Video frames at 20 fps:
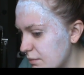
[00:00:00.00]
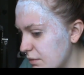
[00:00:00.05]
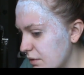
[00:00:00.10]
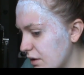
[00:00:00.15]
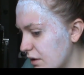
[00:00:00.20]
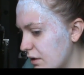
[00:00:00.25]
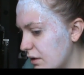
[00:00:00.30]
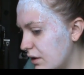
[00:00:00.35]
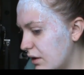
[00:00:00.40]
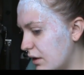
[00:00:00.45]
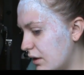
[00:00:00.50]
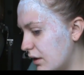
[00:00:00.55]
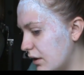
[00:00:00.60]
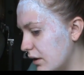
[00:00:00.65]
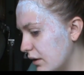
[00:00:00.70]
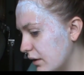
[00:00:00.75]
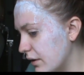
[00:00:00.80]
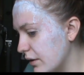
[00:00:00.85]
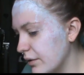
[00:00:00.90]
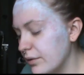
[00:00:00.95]
of the
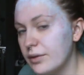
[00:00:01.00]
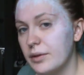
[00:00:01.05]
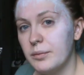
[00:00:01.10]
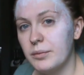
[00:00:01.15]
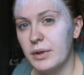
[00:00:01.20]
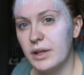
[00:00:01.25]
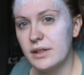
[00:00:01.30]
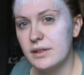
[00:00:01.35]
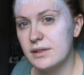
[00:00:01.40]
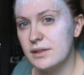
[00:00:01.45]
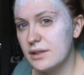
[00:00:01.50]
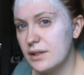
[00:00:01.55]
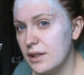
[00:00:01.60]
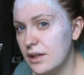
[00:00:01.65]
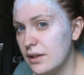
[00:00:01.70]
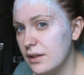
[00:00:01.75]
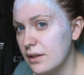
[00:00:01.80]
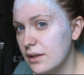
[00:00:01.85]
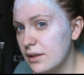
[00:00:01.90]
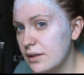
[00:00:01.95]
color from my
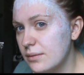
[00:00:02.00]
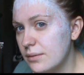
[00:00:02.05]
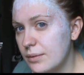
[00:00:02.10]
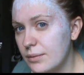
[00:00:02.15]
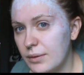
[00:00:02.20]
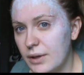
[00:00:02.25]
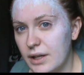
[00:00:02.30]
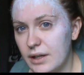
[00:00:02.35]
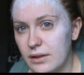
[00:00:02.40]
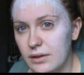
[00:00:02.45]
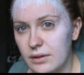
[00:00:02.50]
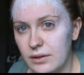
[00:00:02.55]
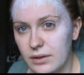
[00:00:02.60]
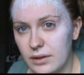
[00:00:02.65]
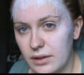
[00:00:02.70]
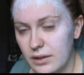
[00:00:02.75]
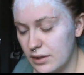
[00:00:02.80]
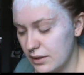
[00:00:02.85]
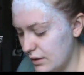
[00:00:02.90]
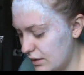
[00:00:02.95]
skin, because we want to
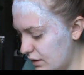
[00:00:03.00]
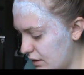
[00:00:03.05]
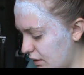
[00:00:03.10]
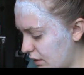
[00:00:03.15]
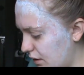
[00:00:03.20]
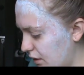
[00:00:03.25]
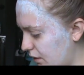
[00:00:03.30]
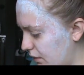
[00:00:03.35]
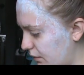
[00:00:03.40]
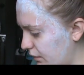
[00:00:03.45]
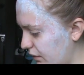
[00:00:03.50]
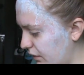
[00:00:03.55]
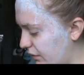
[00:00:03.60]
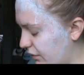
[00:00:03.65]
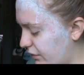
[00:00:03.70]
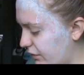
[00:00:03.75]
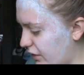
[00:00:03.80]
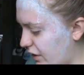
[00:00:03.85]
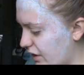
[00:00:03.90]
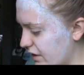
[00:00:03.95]
look really
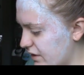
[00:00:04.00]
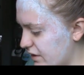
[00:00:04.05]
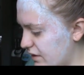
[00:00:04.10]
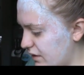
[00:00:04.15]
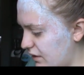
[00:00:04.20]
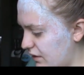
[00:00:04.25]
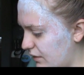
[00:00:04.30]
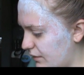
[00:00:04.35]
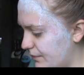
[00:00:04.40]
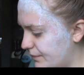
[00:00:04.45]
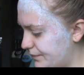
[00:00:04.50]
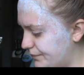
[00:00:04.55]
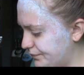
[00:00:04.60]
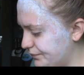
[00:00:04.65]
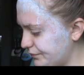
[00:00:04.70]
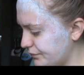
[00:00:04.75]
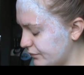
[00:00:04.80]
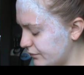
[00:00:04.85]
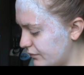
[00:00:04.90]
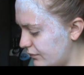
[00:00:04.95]
frosty.
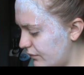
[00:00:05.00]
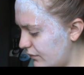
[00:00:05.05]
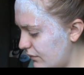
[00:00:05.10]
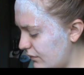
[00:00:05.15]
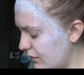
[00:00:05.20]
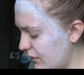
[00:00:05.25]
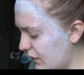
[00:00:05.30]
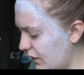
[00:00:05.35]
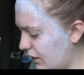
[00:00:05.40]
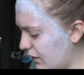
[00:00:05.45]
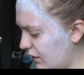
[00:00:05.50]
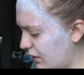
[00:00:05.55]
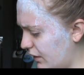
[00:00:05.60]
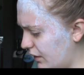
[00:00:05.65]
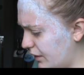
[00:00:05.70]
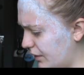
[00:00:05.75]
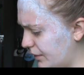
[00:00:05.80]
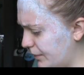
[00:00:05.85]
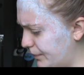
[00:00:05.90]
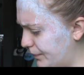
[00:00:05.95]

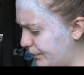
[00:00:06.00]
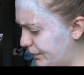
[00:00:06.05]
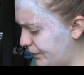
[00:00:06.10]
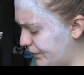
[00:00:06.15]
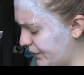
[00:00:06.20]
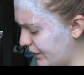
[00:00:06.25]
And